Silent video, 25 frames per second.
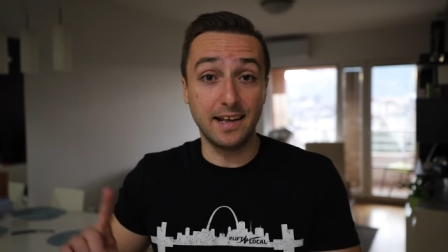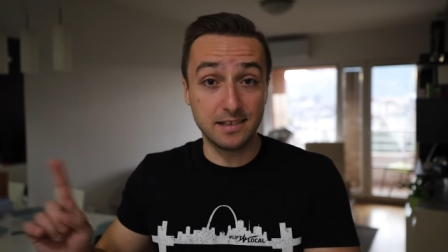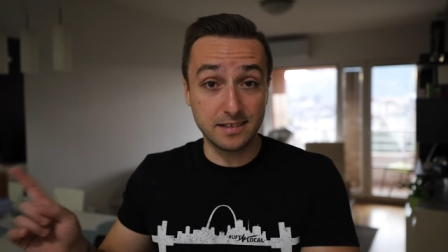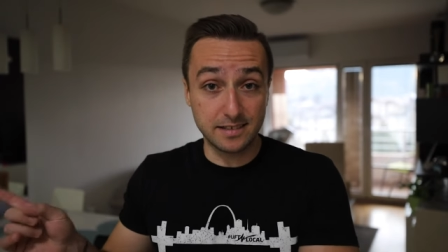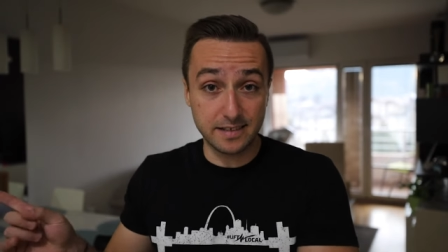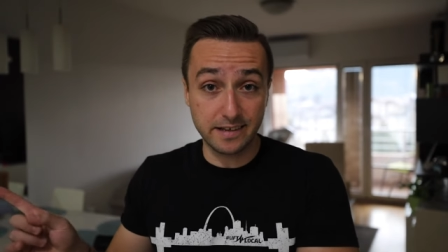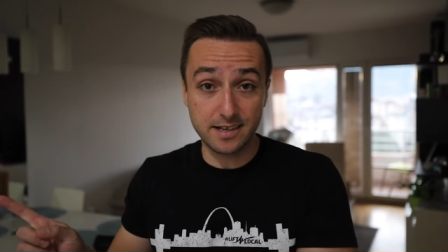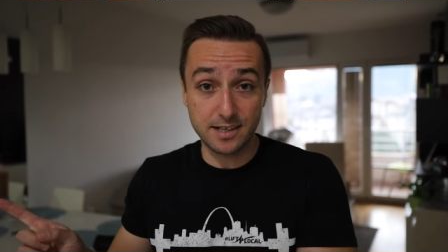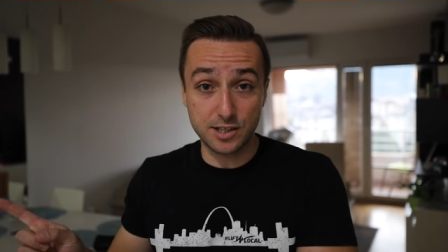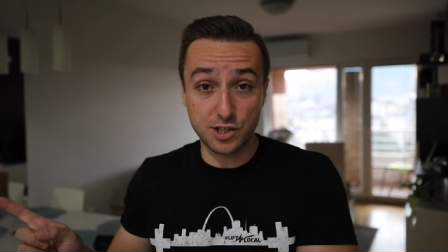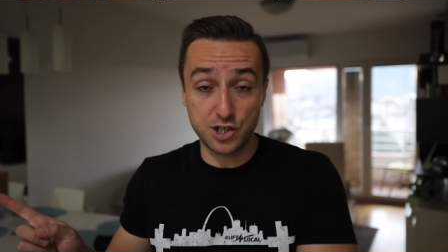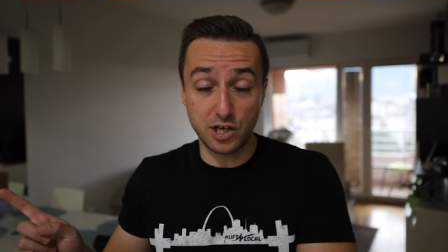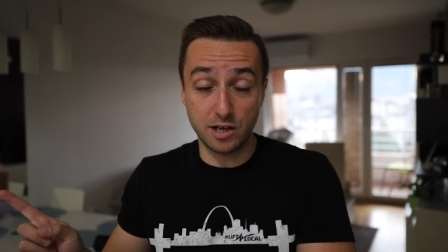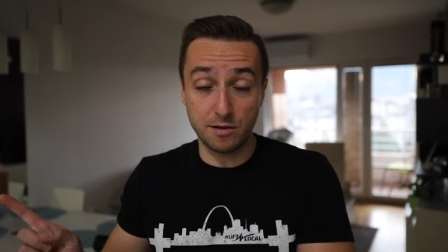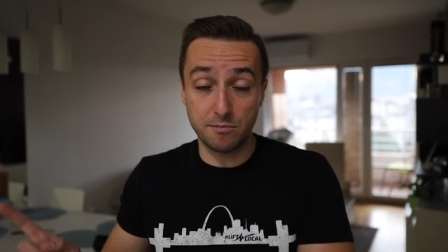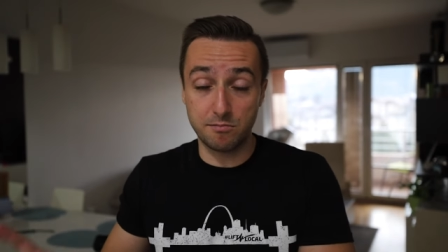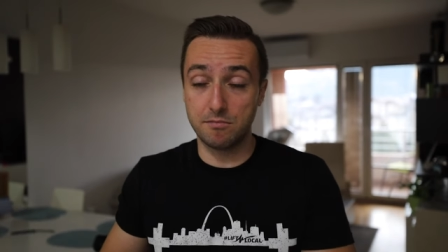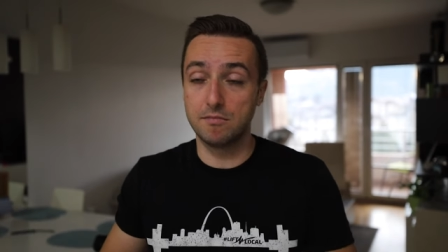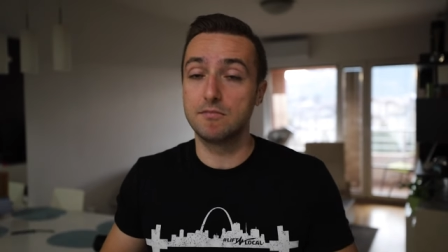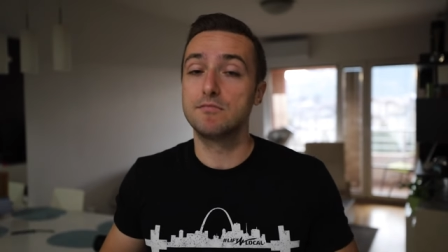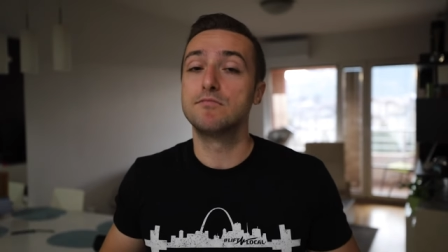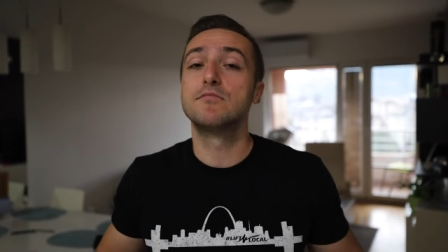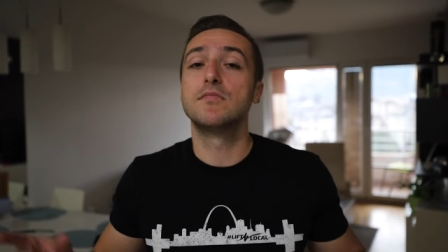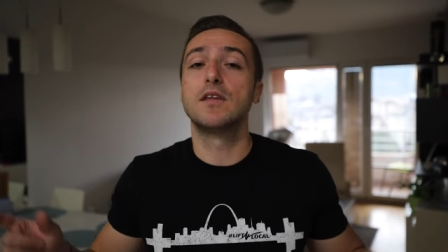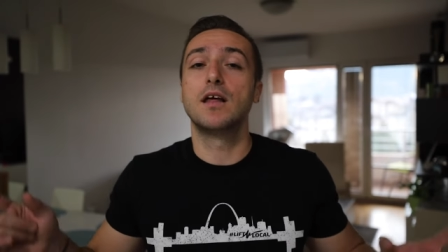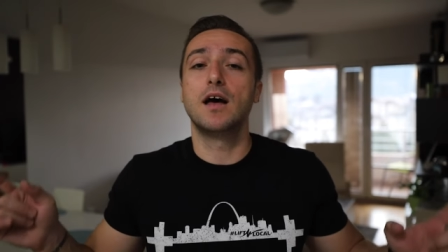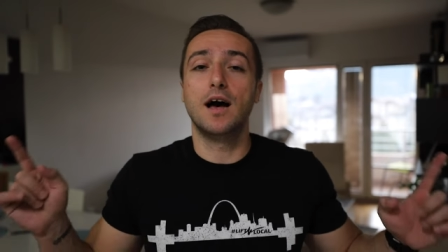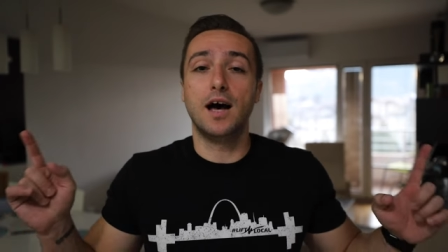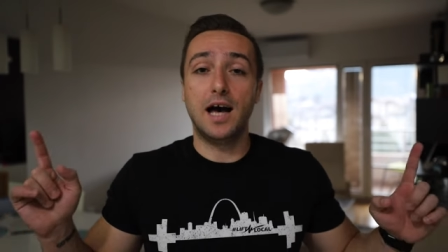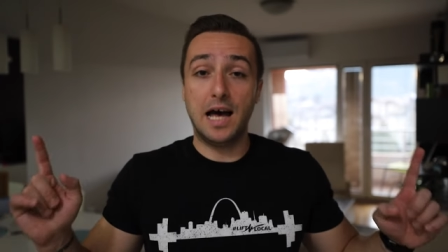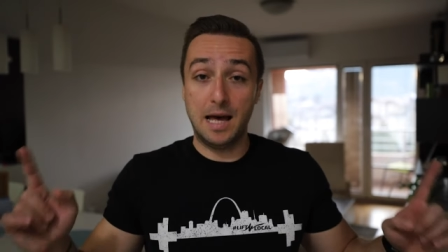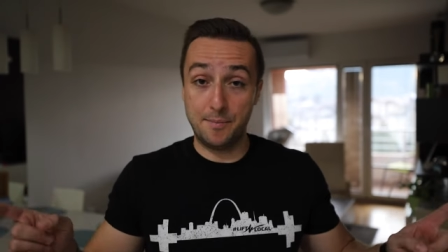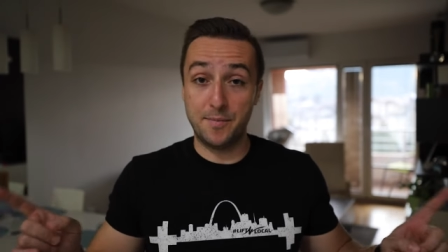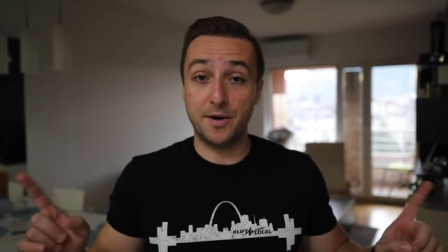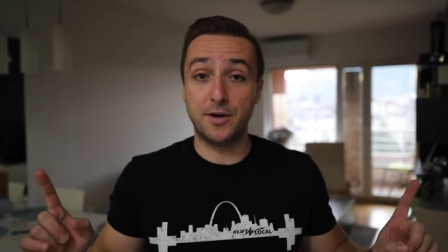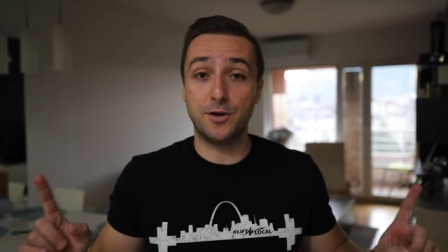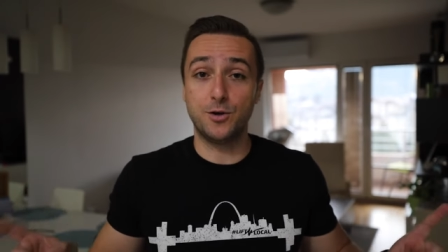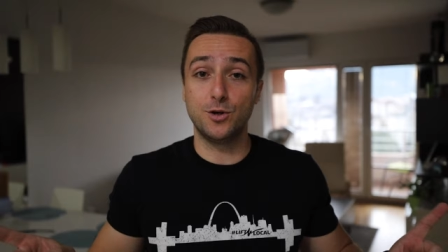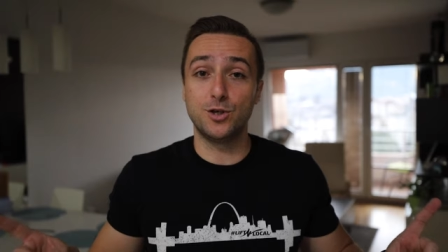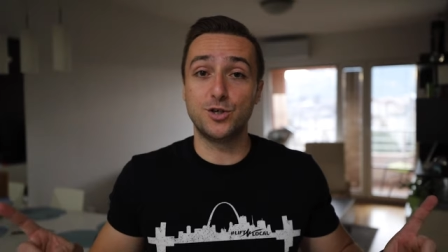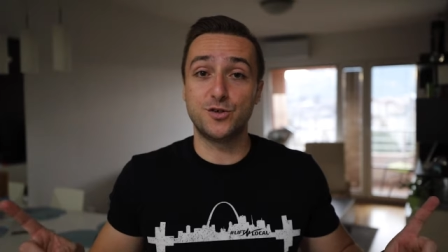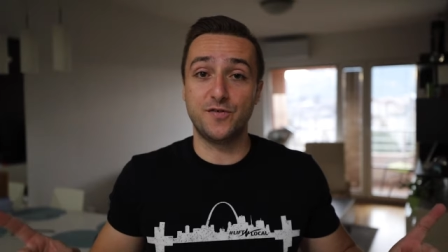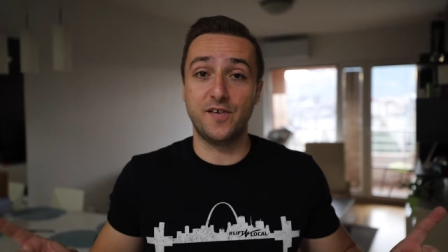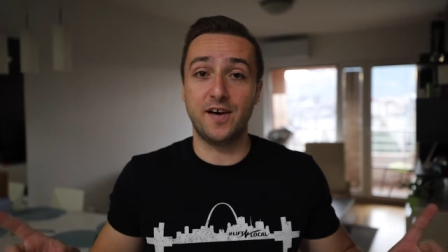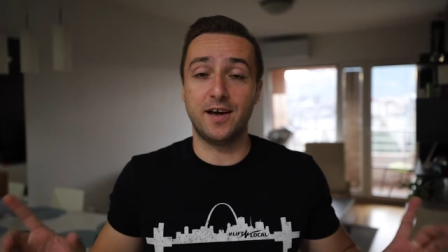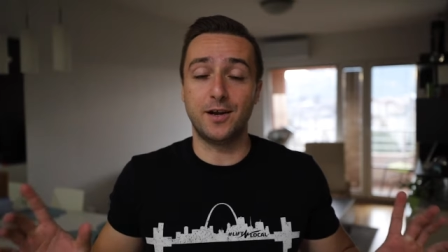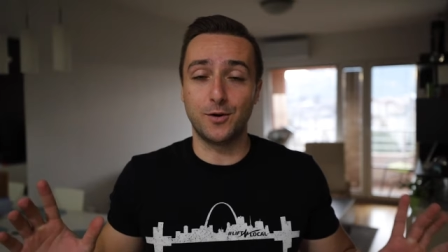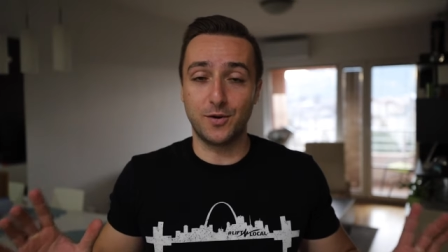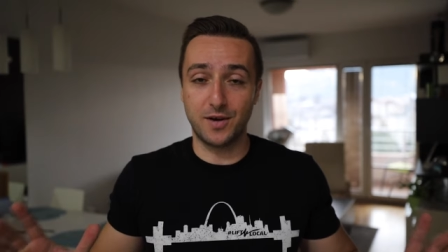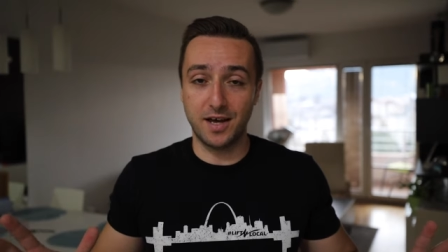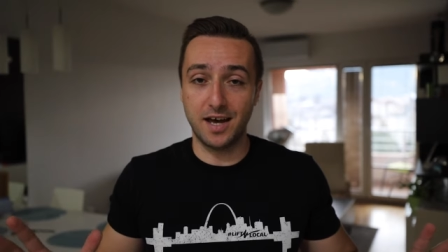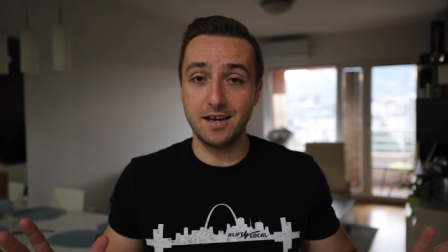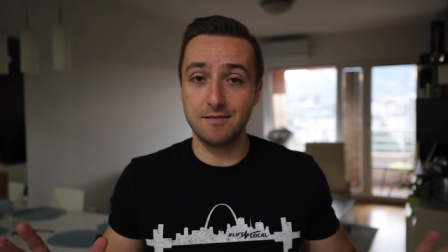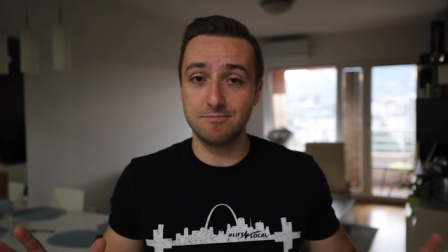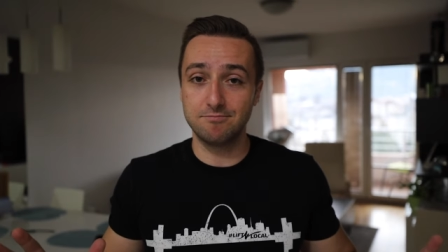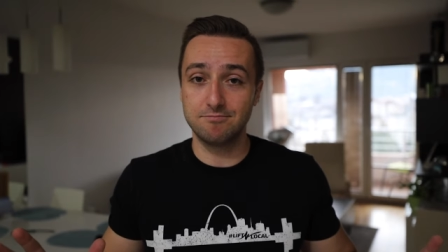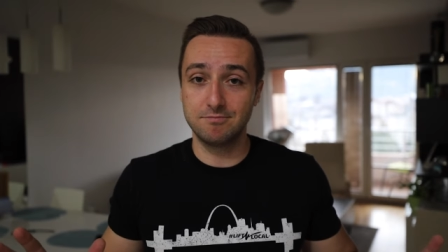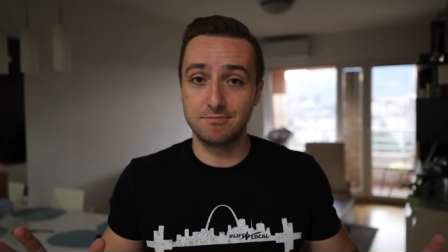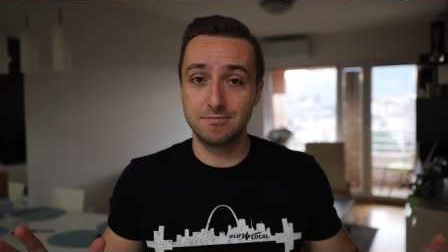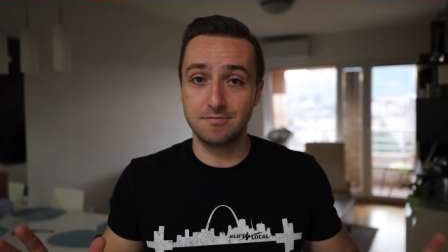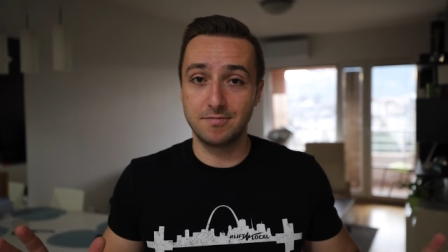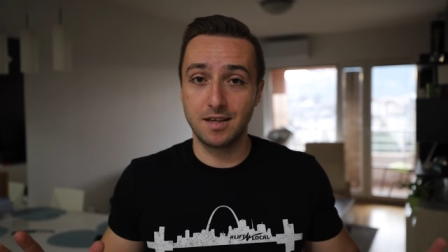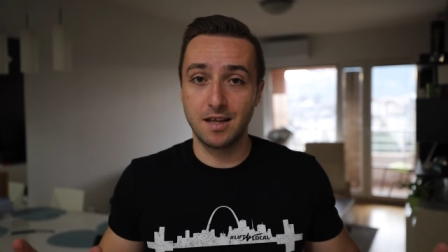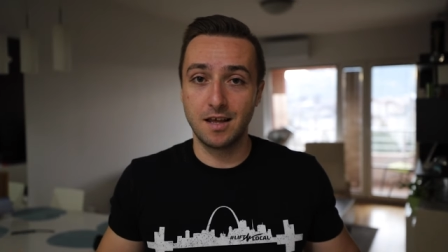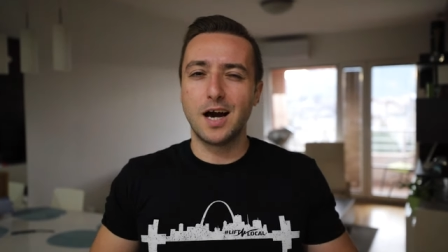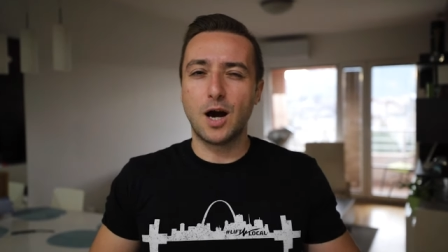into the gym, I'm a huge fan, okay?